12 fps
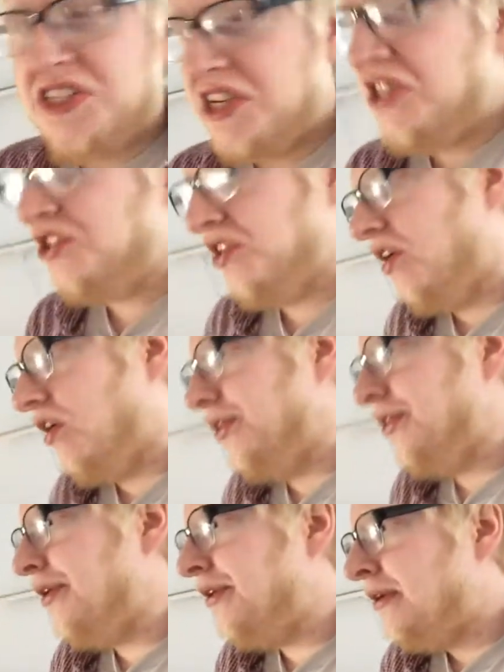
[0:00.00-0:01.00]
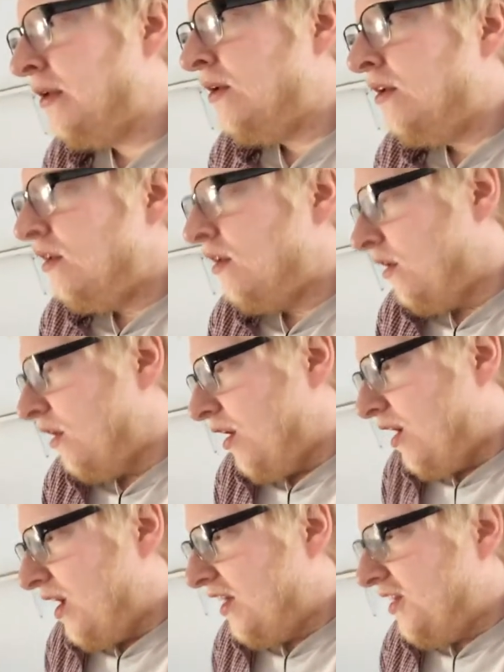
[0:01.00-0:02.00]
a t-shirt on.
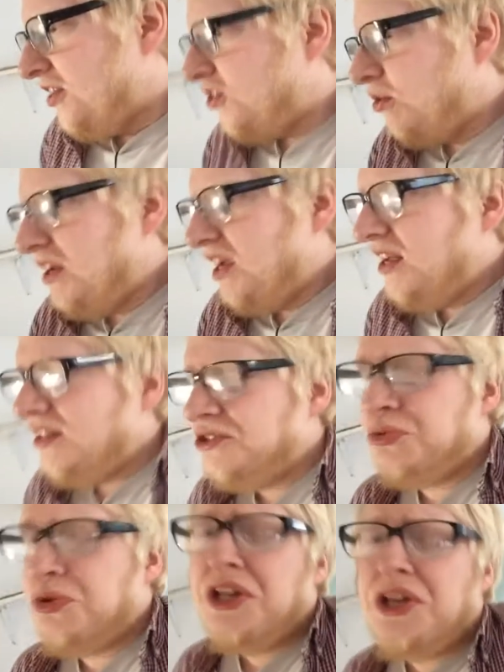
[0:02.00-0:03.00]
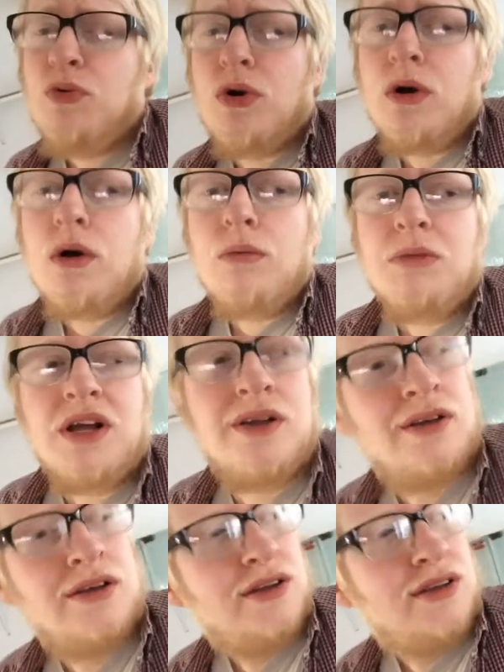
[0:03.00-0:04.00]
And then coming in, it's really warm.
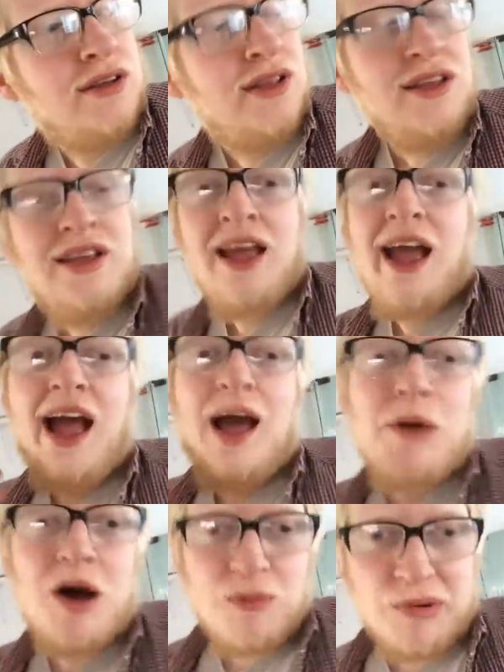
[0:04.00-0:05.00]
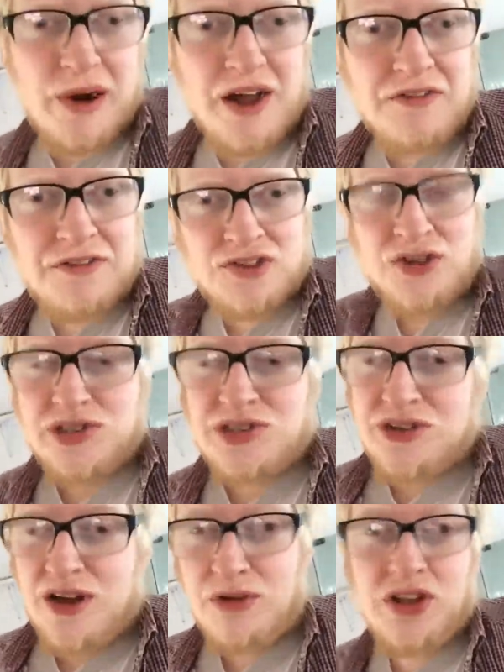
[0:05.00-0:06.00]
I'm out of breath
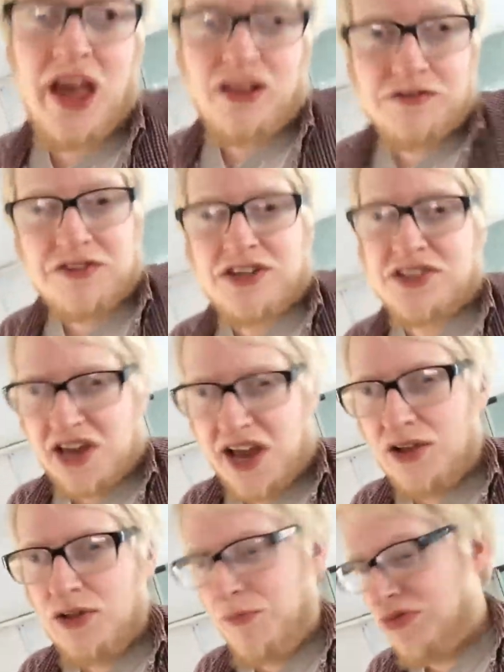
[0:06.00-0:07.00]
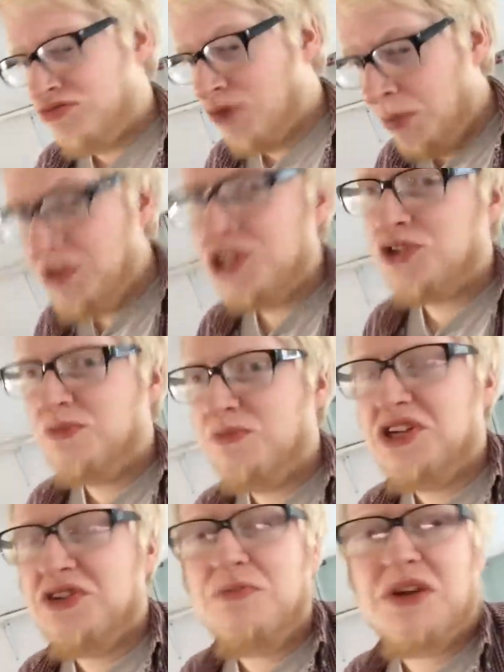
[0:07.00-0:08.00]
because I'm unhealthy as hell. Probably shouldn't
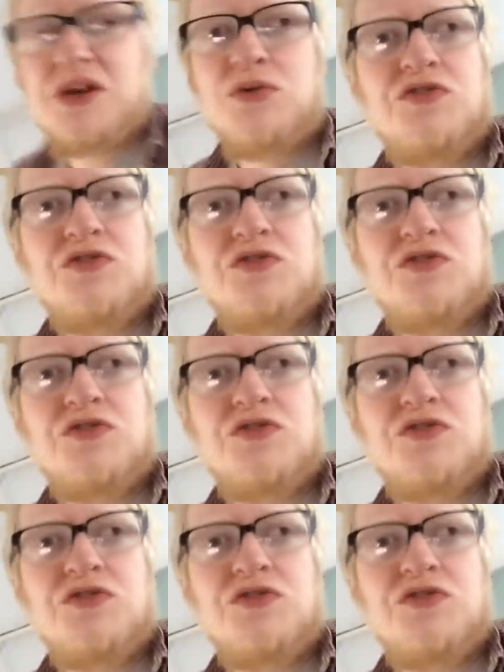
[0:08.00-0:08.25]
be doing beer